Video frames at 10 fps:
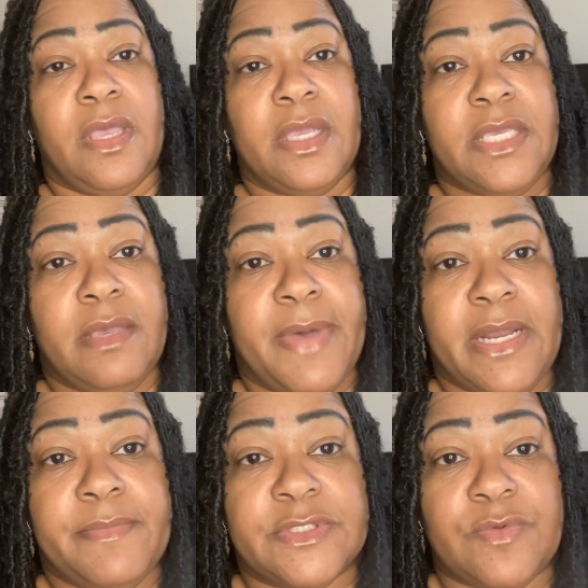Again, my
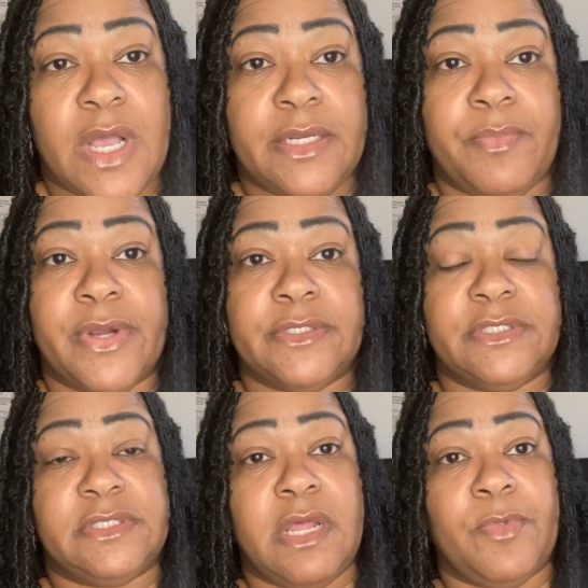name is Rhonda
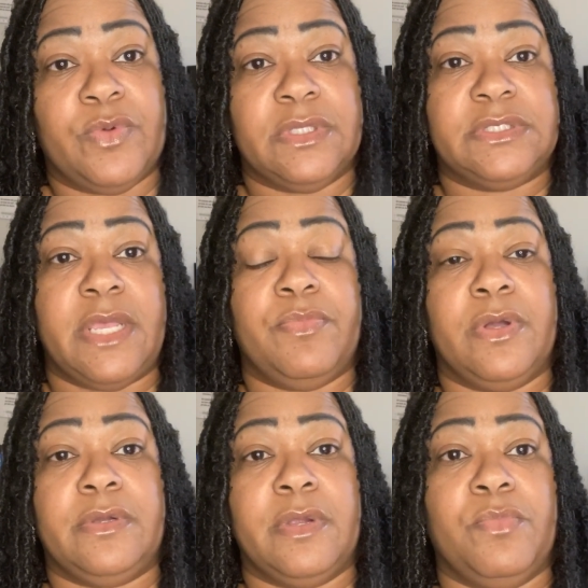Burgess, and I'm a real estate
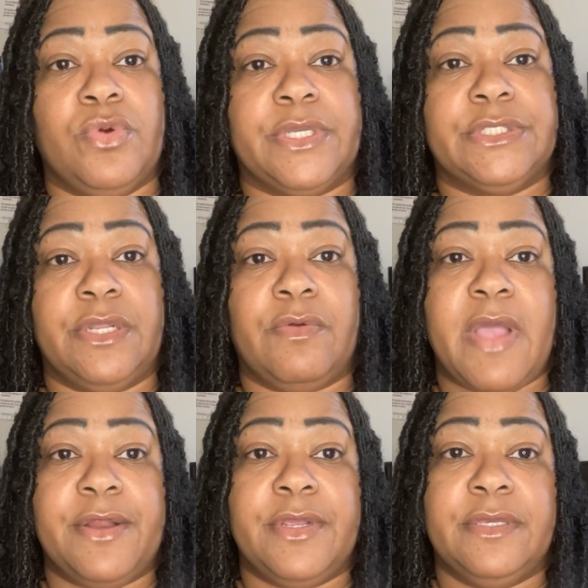broker and mortgage
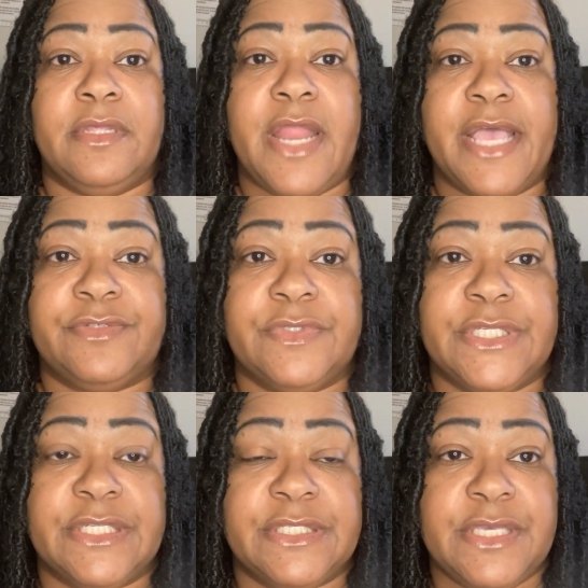underwriter here in the Nashville,
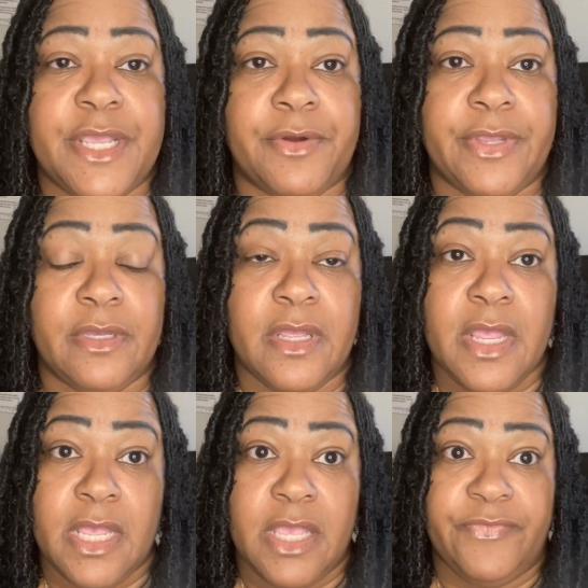Tennessee area.
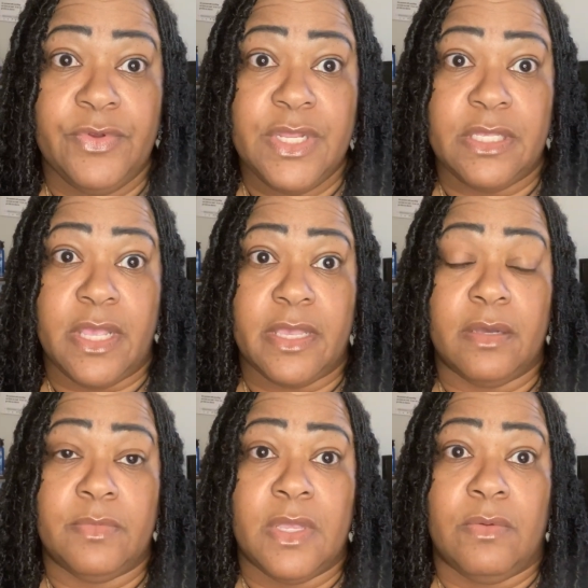If you need
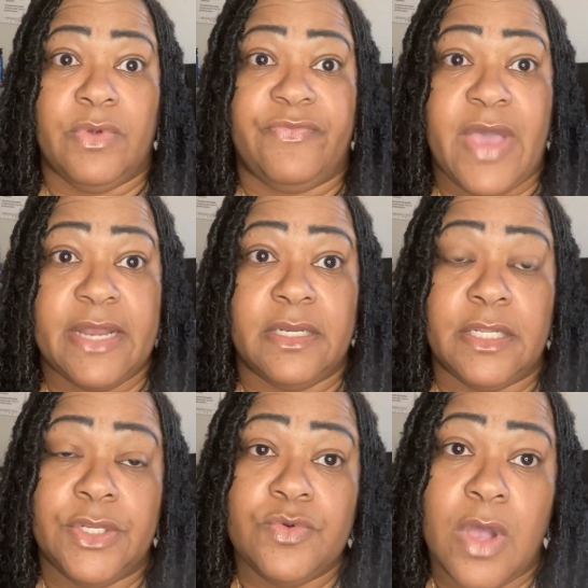help with
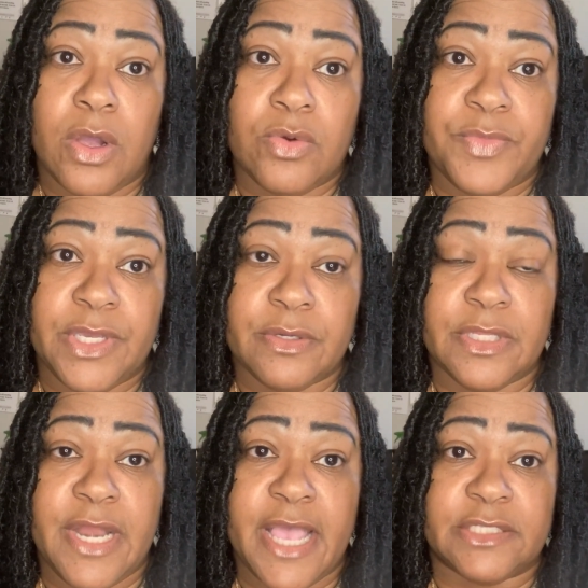finding a new home here
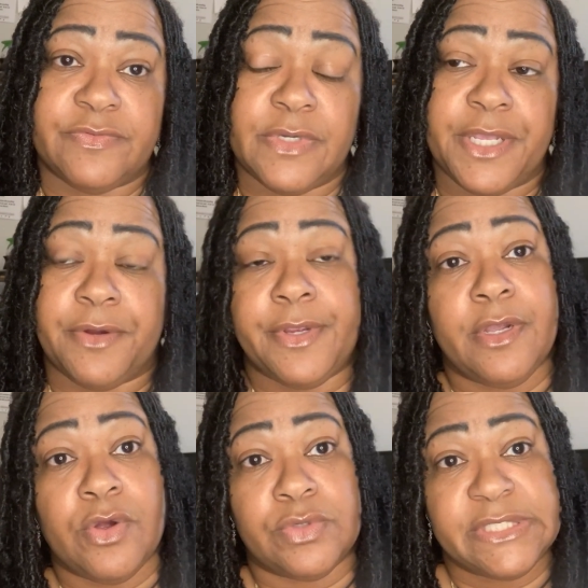in the Nashville
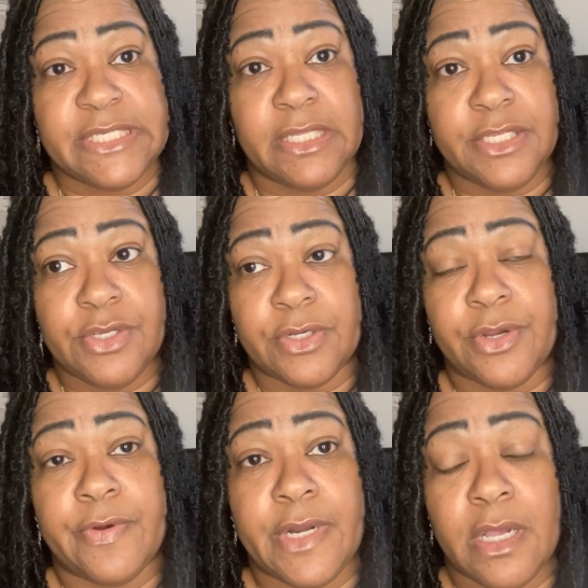area or selling your
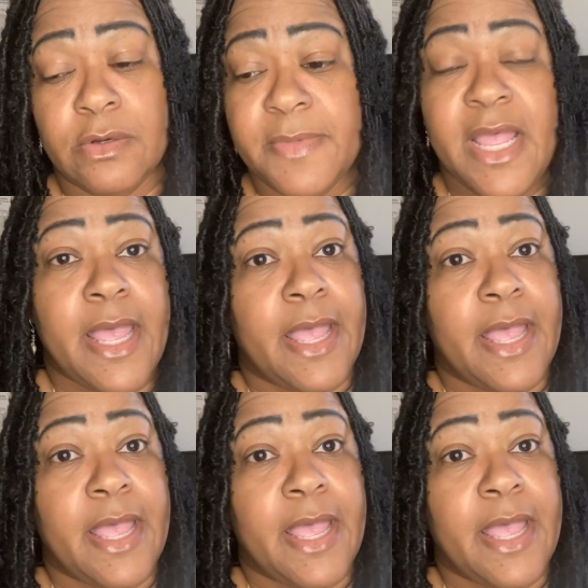current home,